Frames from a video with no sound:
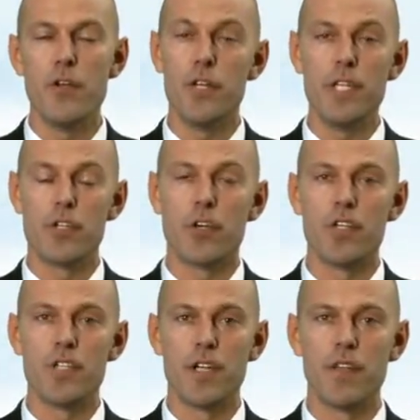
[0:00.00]
need to
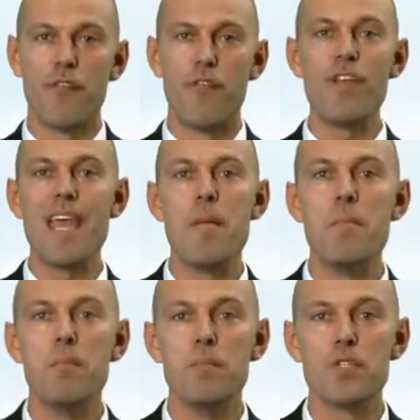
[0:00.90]
consider the 3
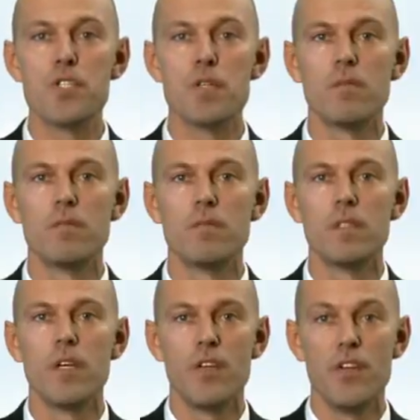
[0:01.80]
M's.
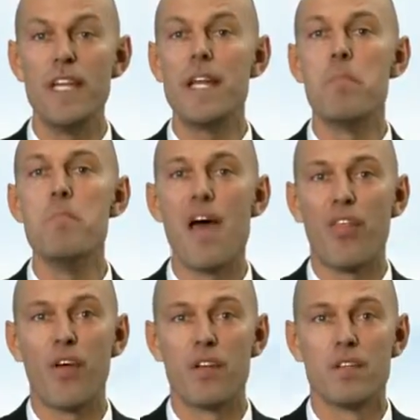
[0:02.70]
You need a
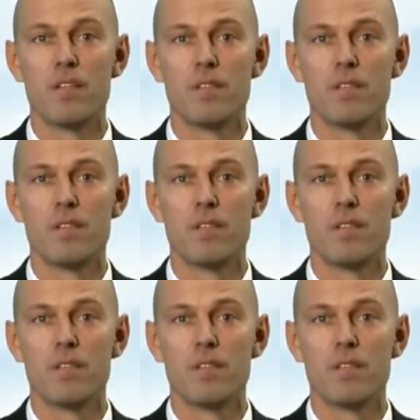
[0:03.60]
method.